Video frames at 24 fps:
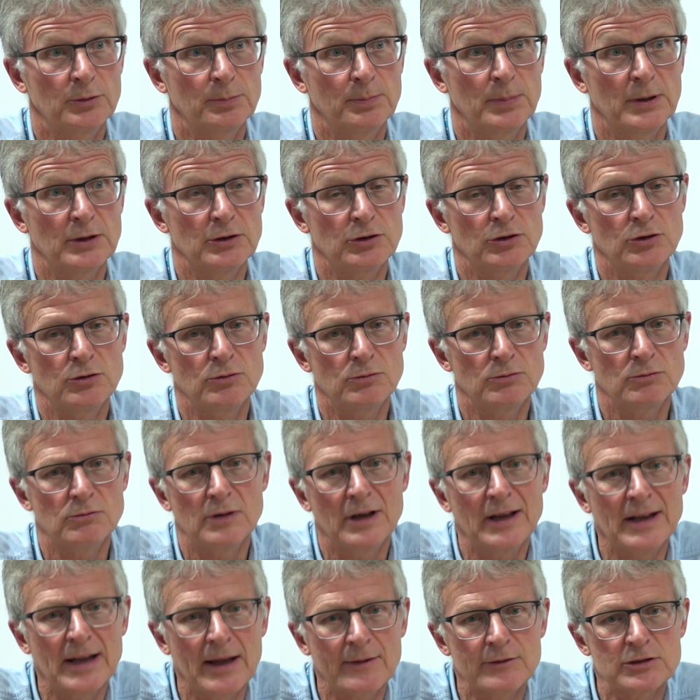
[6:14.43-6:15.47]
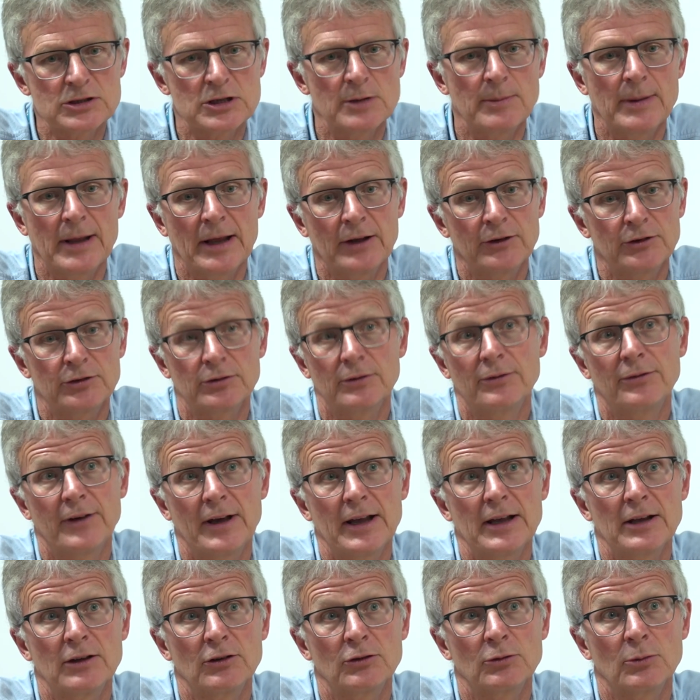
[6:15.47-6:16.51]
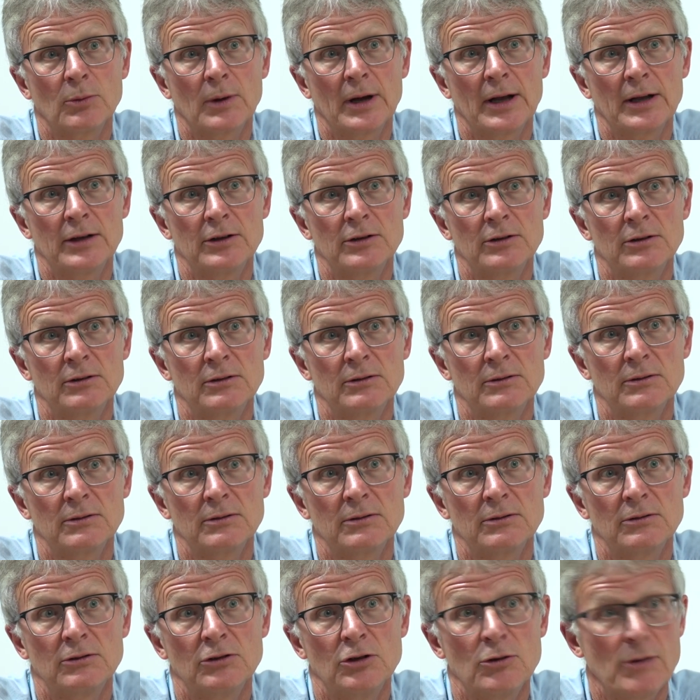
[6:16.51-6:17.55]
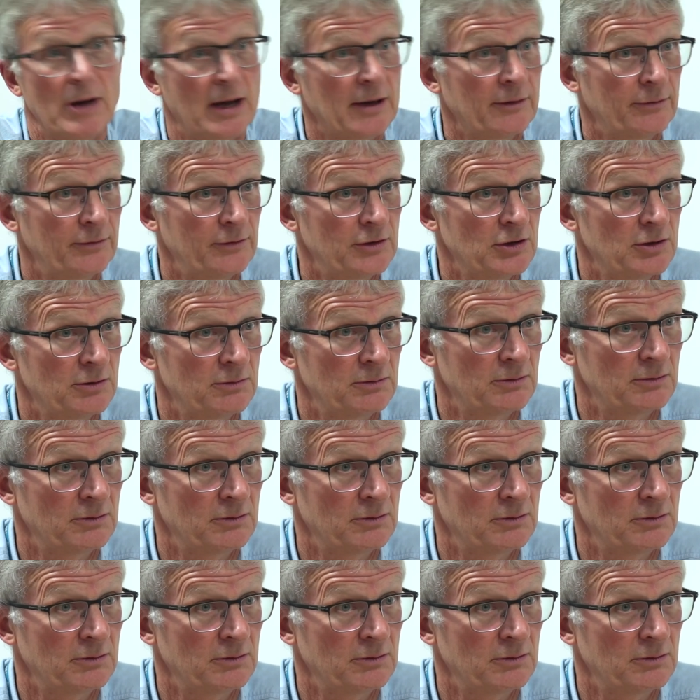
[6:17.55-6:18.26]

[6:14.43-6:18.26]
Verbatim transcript: But you inevitably enter a phase when you have to